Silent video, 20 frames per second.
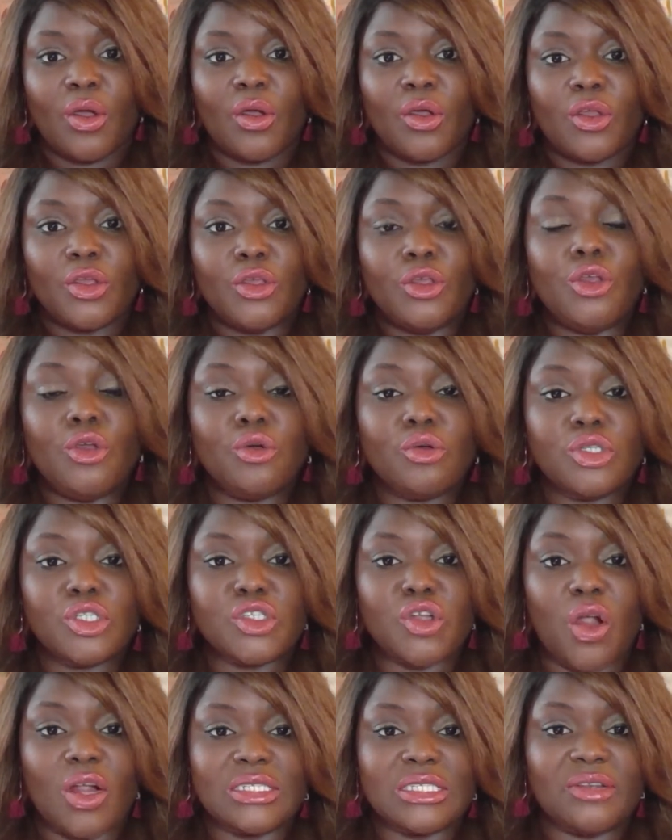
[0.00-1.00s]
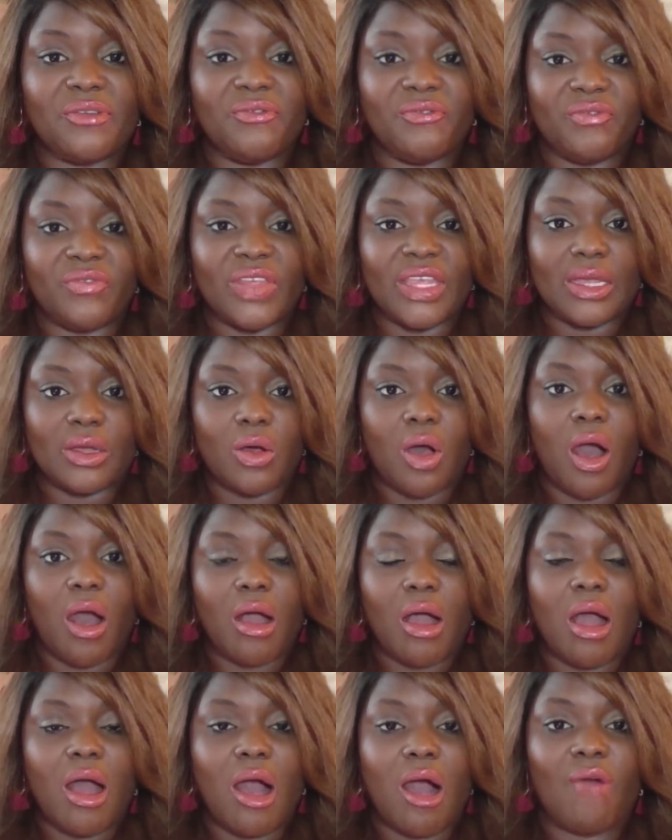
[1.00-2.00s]
you start to feel
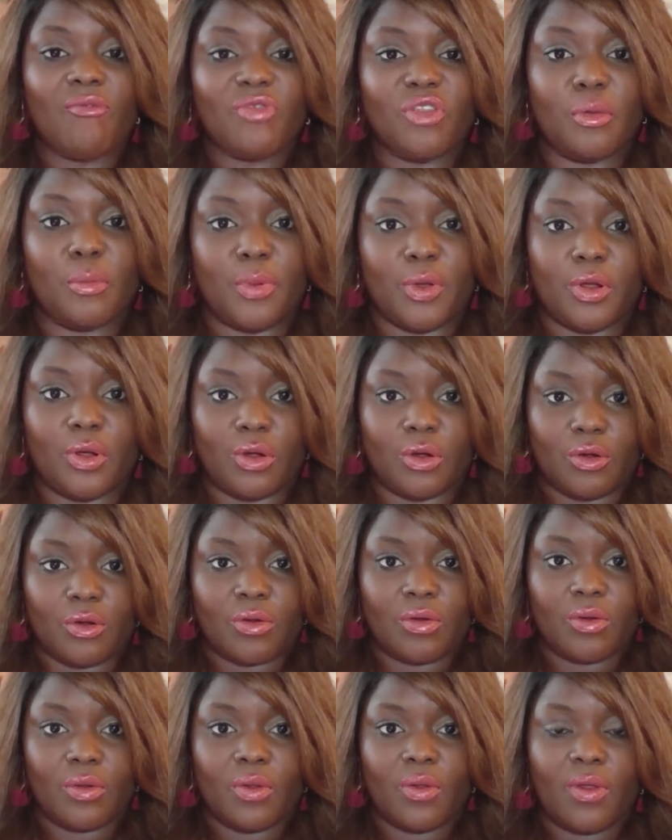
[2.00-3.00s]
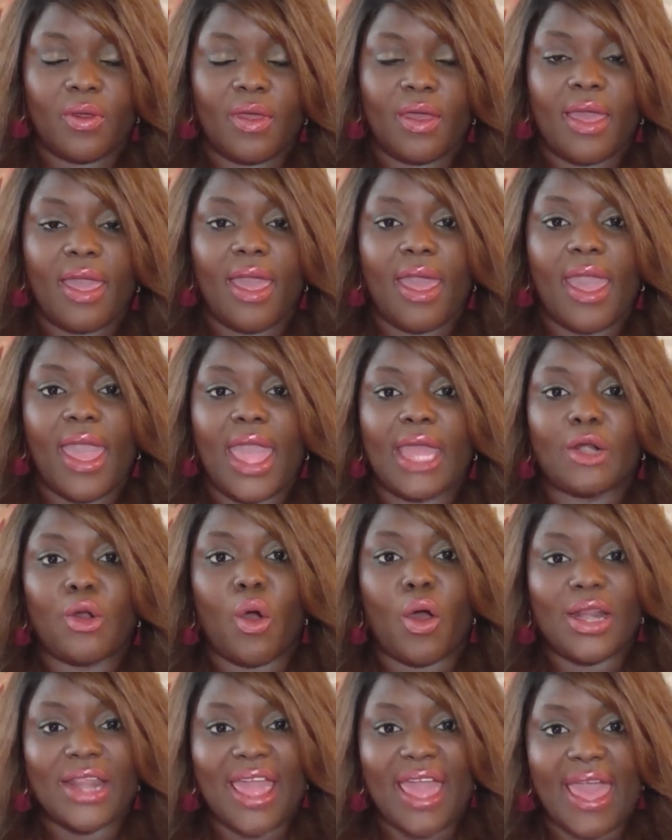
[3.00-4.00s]
uncomfortable and
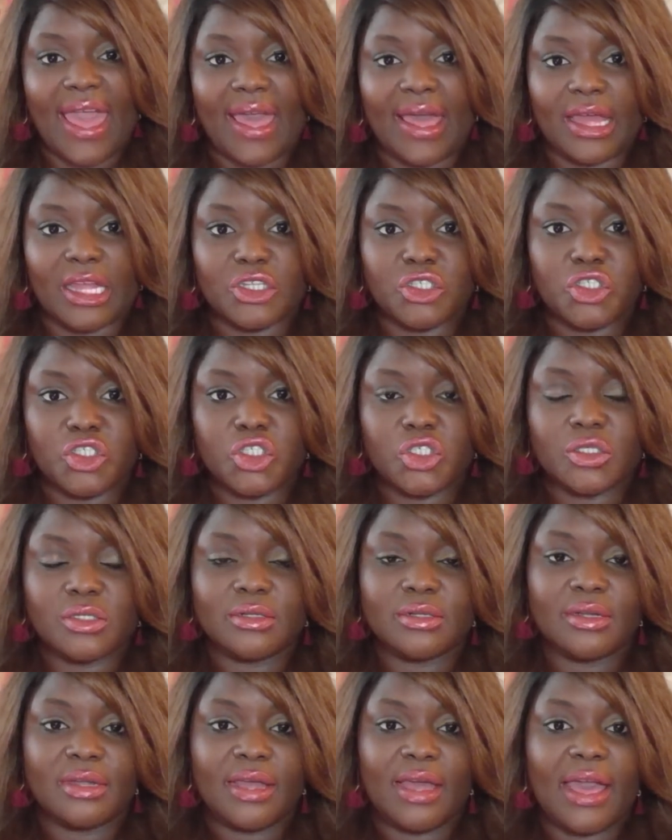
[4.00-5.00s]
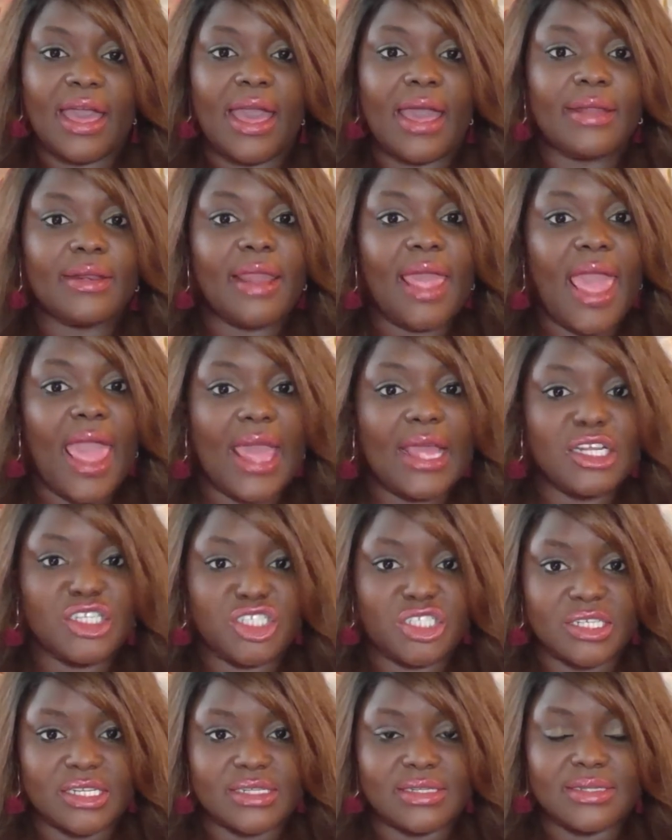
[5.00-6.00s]
on edge and
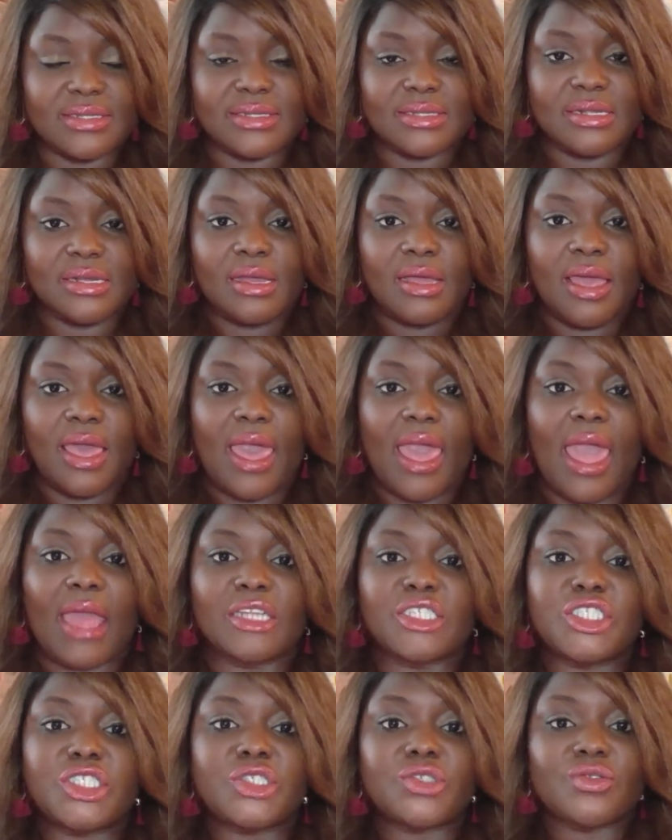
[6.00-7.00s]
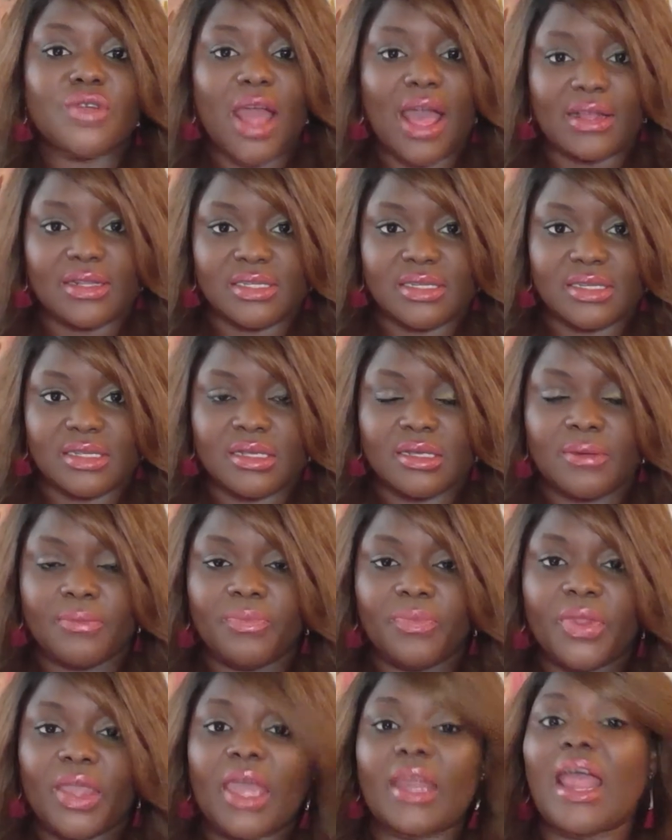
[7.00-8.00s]
anxious and stressed
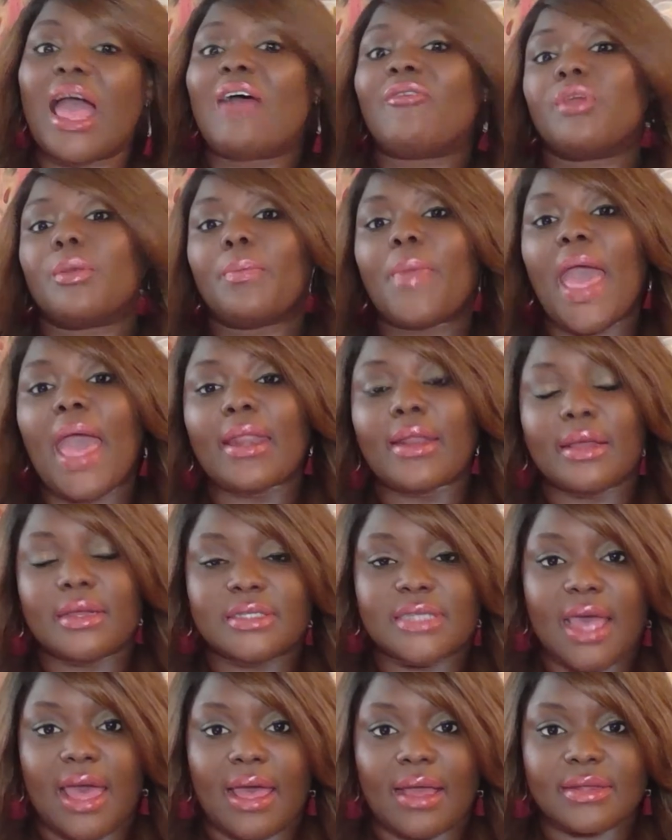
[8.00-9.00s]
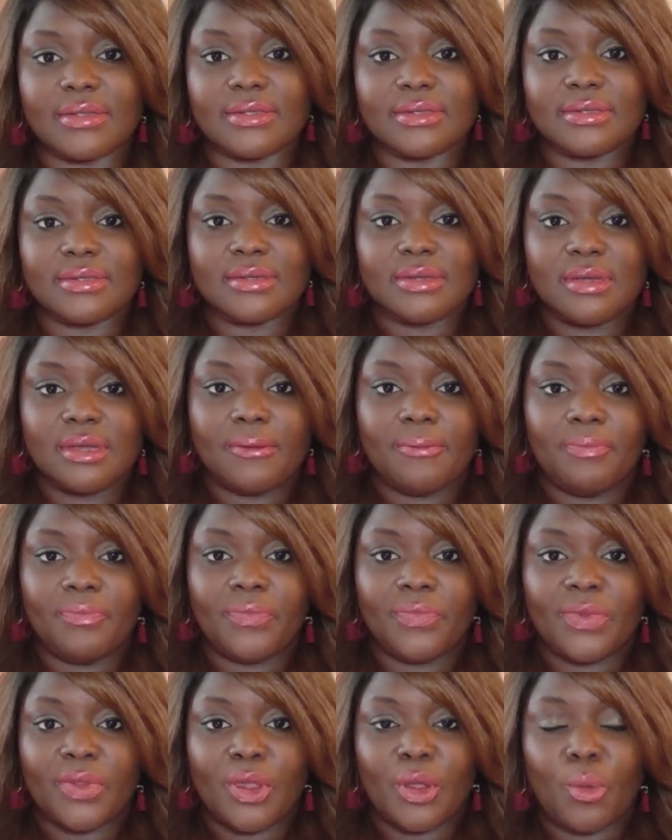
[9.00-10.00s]
and having panic attacks
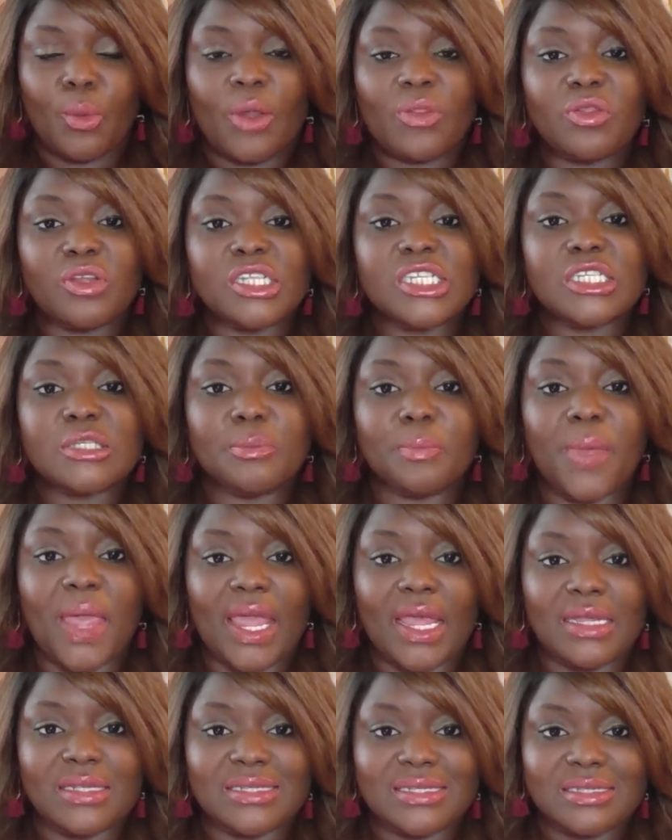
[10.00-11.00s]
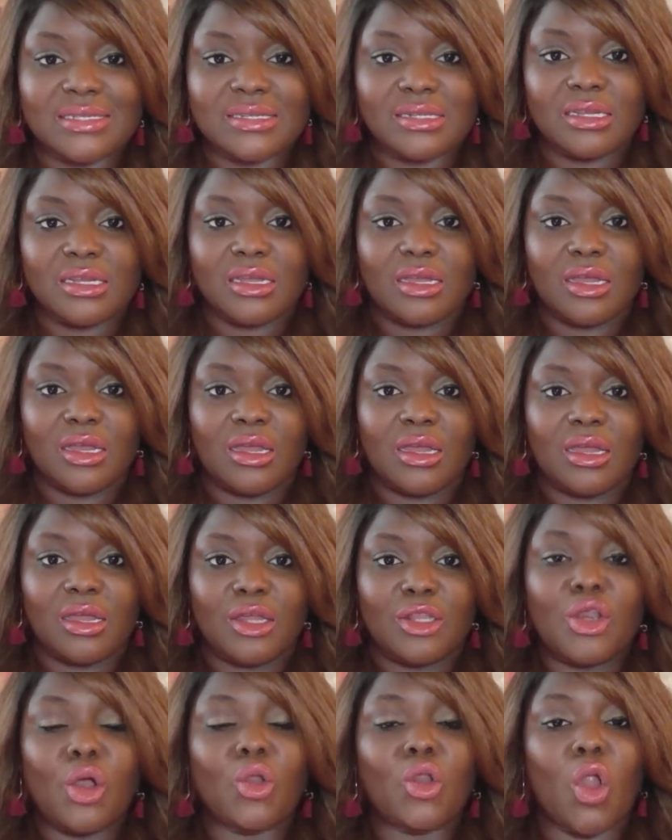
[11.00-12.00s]
when the space
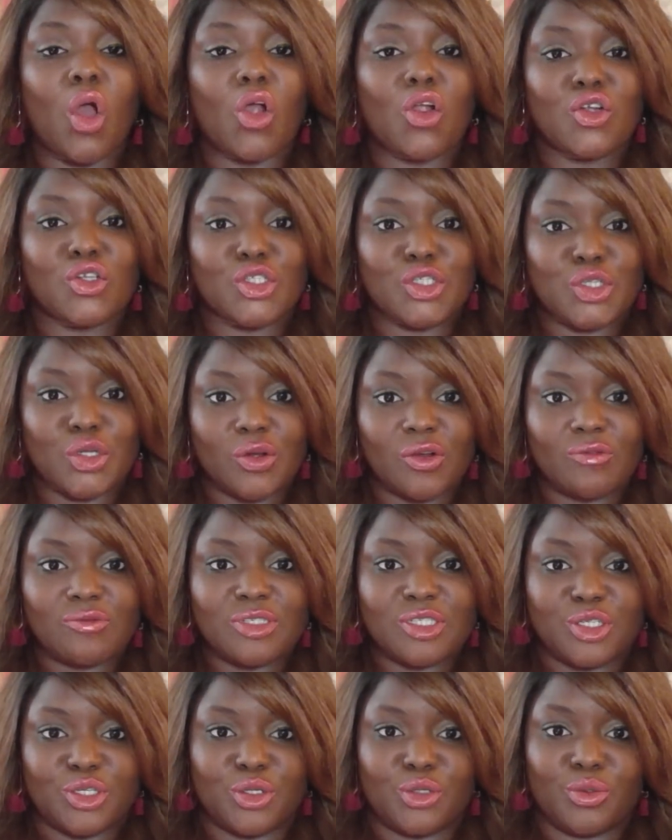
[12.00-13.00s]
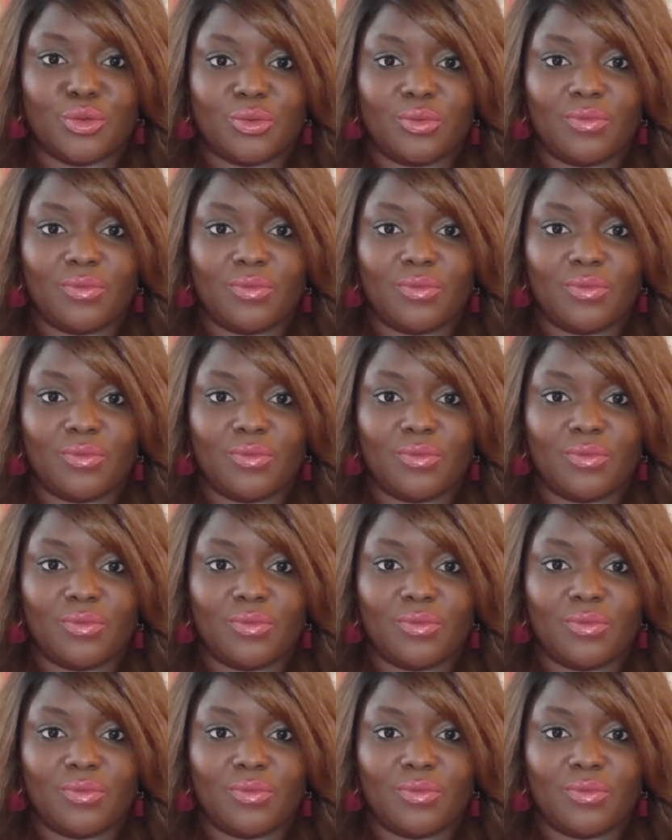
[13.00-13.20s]
no longer serves you.